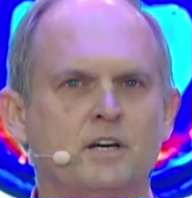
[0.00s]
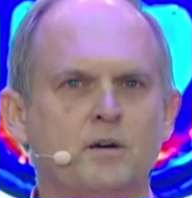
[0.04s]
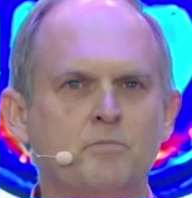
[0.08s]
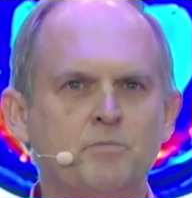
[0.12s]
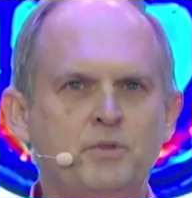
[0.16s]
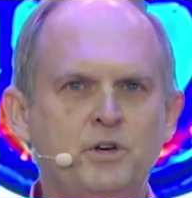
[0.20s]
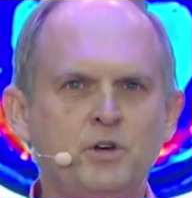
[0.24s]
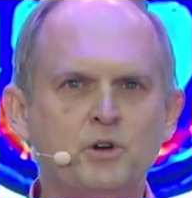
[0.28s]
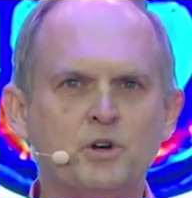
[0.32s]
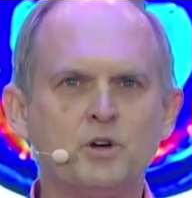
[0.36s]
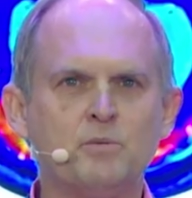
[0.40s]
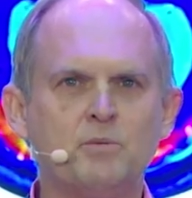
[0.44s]

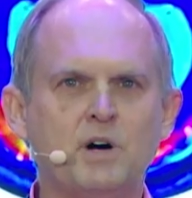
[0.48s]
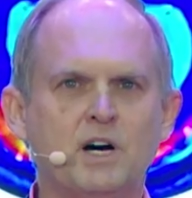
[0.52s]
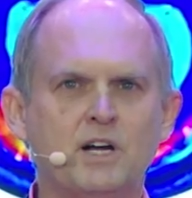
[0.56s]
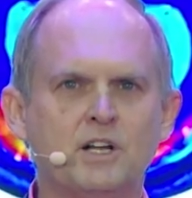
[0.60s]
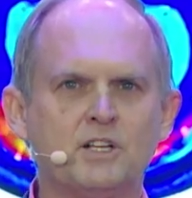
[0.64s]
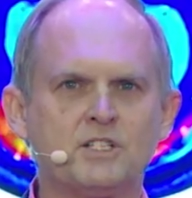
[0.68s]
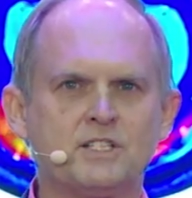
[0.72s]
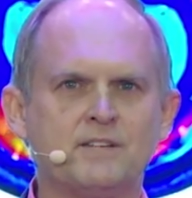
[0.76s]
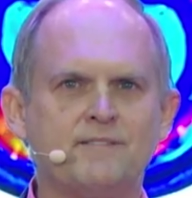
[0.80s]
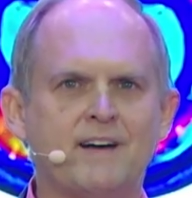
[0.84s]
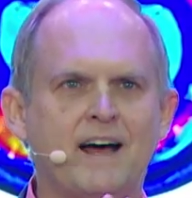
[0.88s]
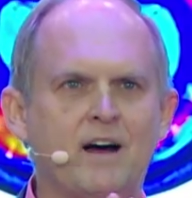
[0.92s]
computer
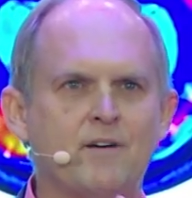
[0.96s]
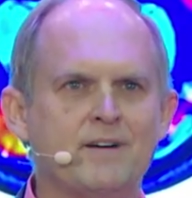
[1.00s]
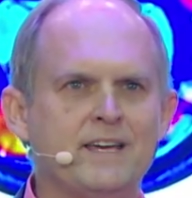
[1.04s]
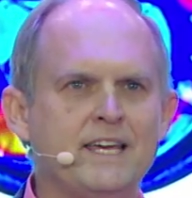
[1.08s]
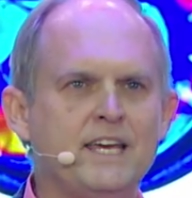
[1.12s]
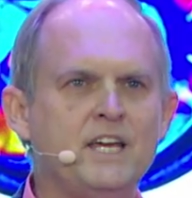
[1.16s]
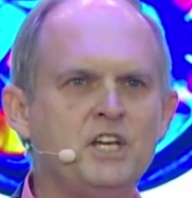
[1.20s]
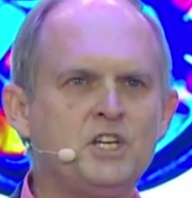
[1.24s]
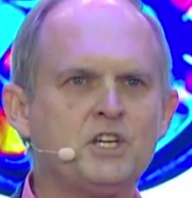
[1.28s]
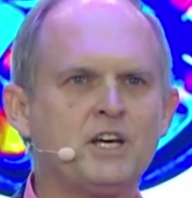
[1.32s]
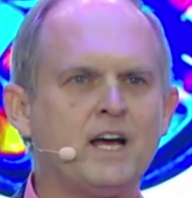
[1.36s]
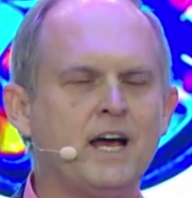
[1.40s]
models of how
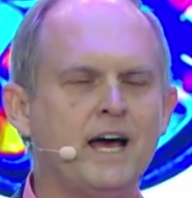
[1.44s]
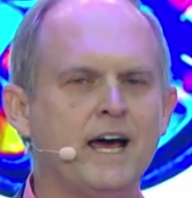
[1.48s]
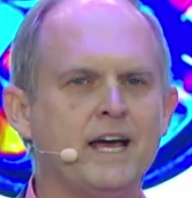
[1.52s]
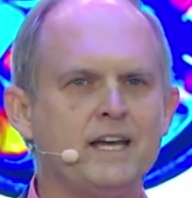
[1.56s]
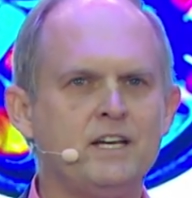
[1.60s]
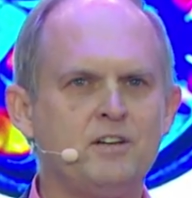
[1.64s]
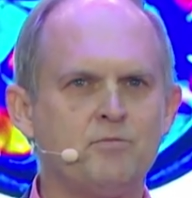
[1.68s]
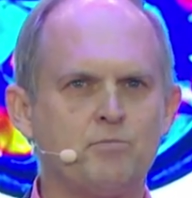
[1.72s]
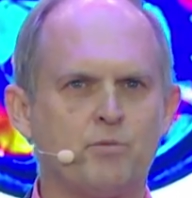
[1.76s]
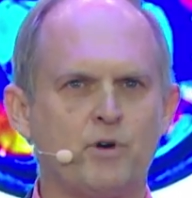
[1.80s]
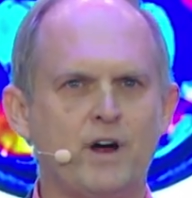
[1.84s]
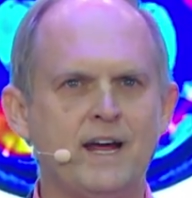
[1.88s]
each
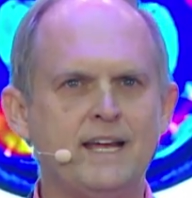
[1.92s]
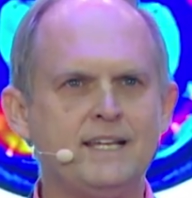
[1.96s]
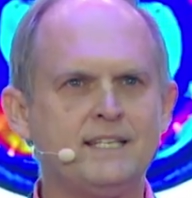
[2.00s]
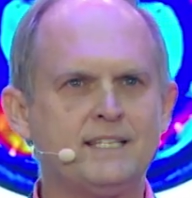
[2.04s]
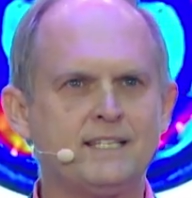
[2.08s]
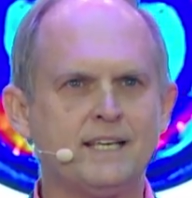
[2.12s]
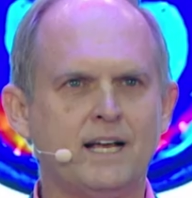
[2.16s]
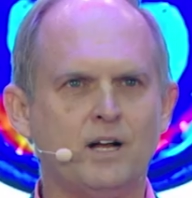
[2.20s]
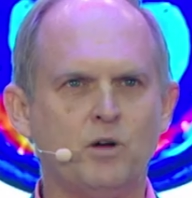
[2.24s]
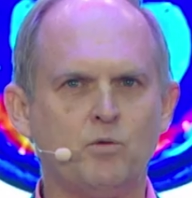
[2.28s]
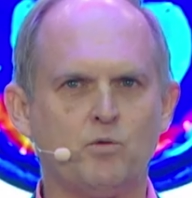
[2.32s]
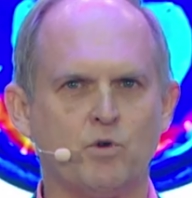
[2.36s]
kind of brain
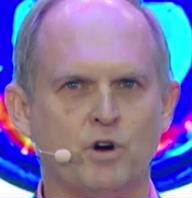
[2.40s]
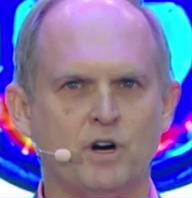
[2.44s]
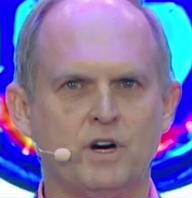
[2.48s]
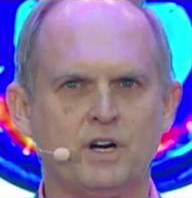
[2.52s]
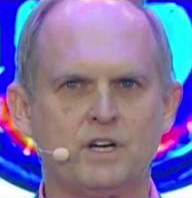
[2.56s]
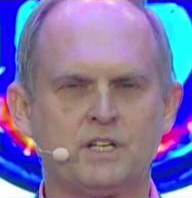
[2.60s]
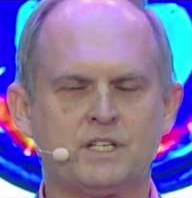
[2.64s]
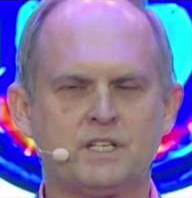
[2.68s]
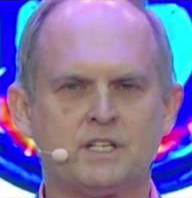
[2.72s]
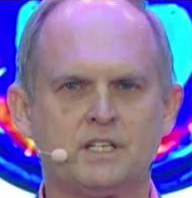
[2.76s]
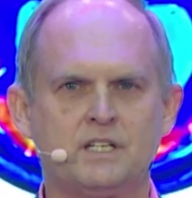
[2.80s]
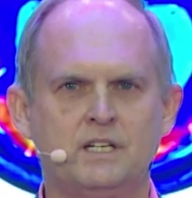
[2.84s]
cell
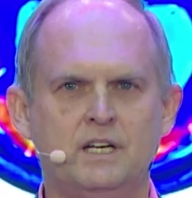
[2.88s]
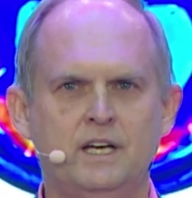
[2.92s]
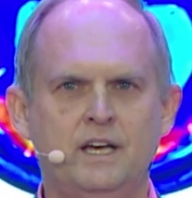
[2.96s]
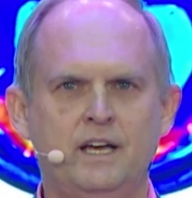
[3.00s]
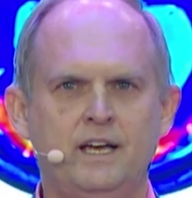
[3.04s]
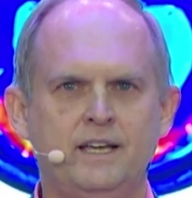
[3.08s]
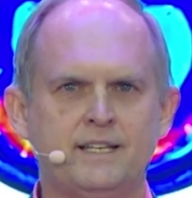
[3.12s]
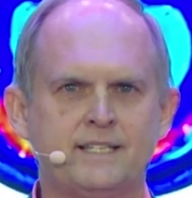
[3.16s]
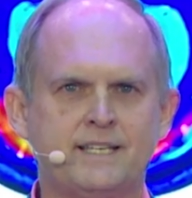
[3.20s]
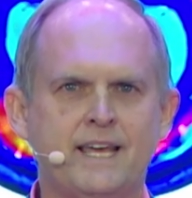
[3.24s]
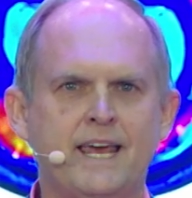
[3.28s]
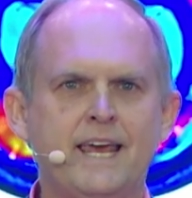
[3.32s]
works
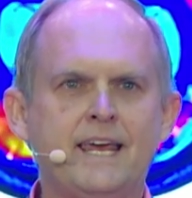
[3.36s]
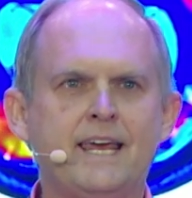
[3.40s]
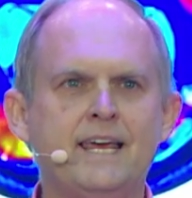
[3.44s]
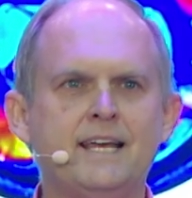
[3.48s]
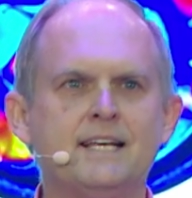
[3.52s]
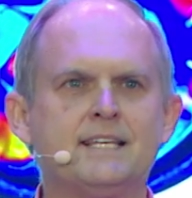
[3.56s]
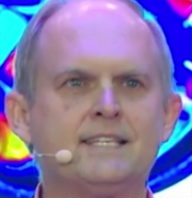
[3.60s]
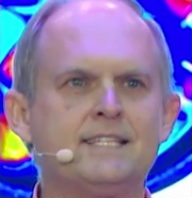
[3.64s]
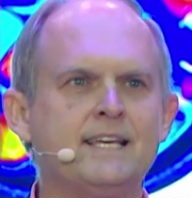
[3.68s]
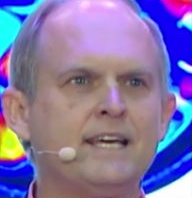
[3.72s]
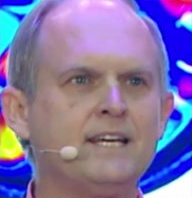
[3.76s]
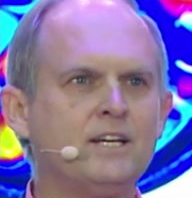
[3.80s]
taking
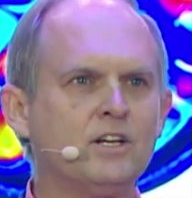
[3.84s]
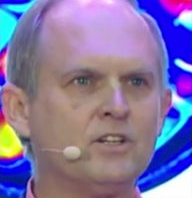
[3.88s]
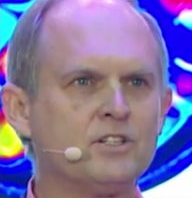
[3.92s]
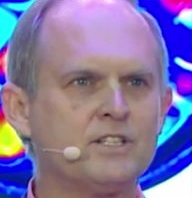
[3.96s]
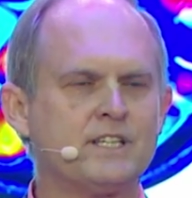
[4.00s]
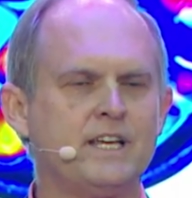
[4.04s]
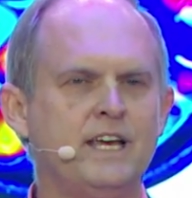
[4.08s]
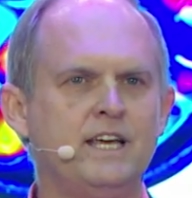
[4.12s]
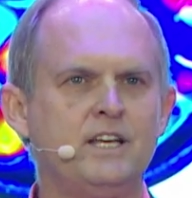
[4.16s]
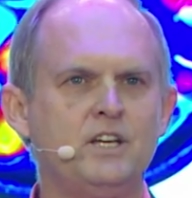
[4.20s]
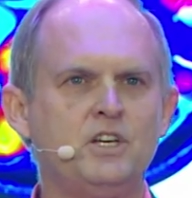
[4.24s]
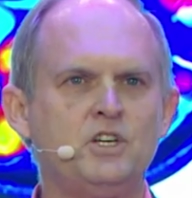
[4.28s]
signals
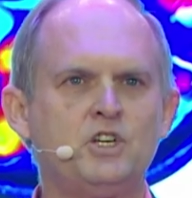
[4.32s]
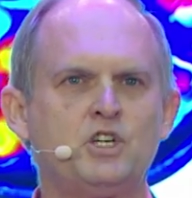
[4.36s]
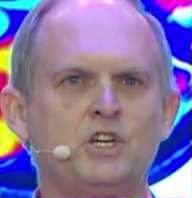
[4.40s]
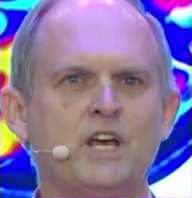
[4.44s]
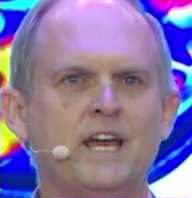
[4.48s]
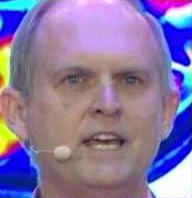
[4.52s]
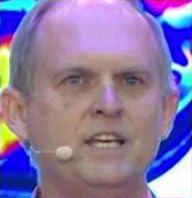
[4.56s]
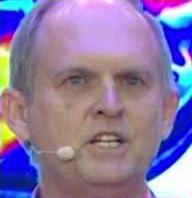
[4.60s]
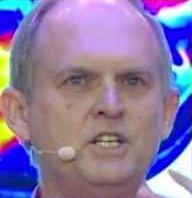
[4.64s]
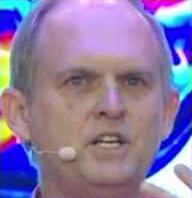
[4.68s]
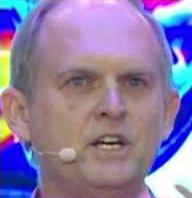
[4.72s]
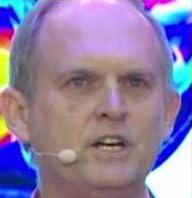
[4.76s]
in,
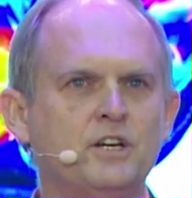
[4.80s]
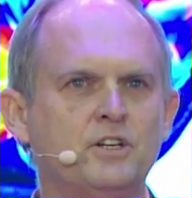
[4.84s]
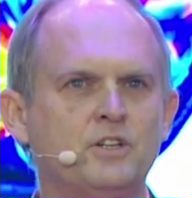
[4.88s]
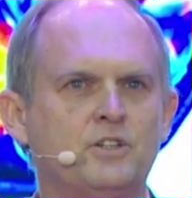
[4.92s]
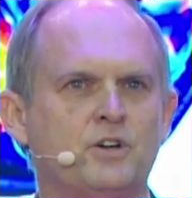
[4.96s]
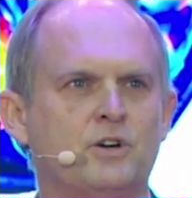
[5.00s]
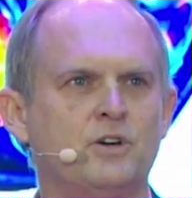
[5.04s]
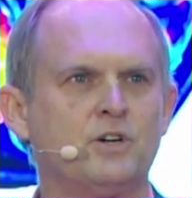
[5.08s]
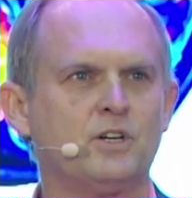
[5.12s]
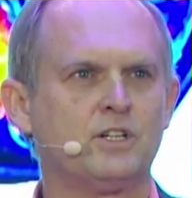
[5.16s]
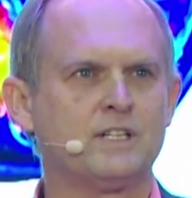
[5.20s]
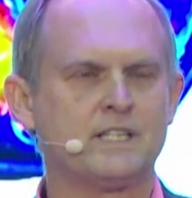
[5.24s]
changing
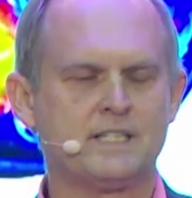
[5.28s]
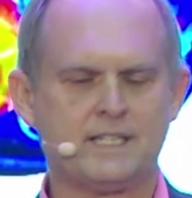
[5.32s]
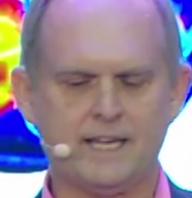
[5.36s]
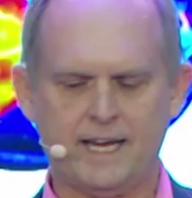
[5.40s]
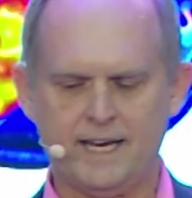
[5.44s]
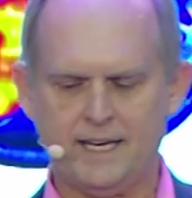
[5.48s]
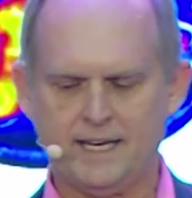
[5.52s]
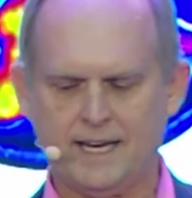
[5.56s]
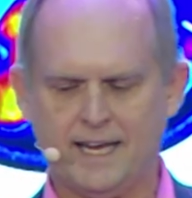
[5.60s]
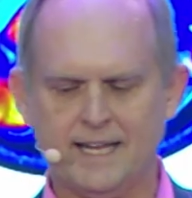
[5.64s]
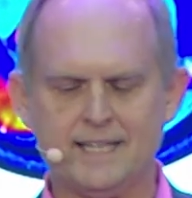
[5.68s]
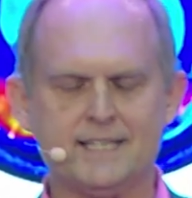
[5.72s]
internal
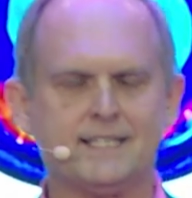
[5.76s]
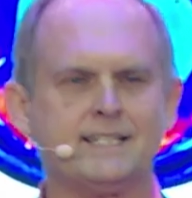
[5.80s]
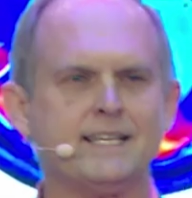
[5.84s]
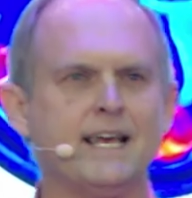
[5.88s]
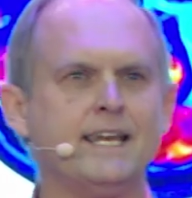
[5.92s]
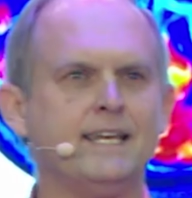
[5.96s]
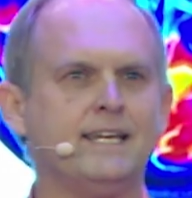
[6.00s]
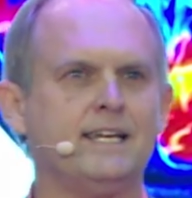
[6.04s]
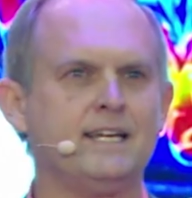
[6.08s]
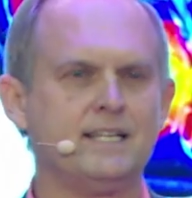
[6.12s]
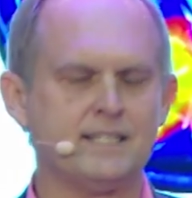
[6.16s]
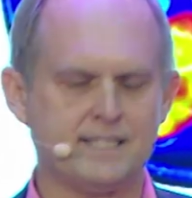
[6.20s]
state, and
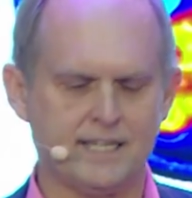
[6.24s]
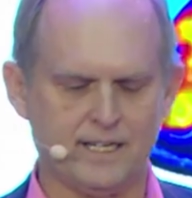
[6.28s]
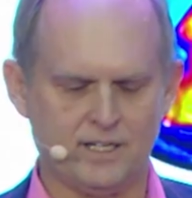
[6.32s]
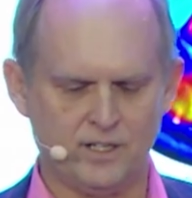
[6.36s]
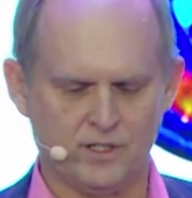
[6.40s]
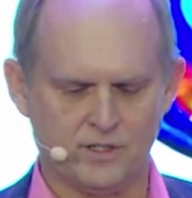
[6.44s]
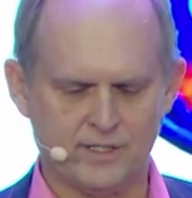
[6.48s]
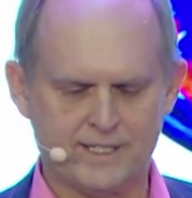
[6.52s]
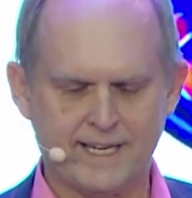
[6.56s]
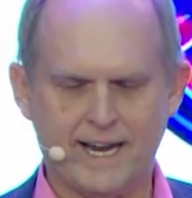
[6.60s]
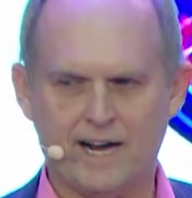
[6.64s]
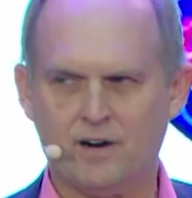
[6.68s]
sending
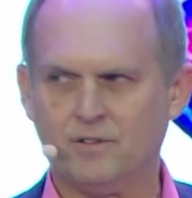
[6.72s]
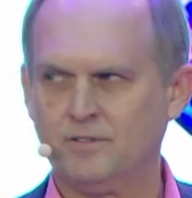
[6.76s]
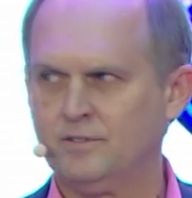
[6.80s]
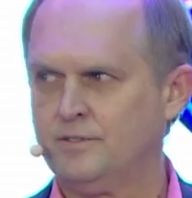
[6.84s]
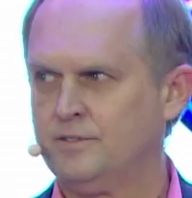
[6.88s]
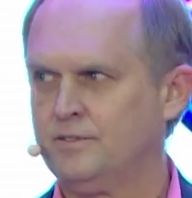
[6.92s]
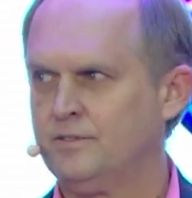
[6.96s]
signals out.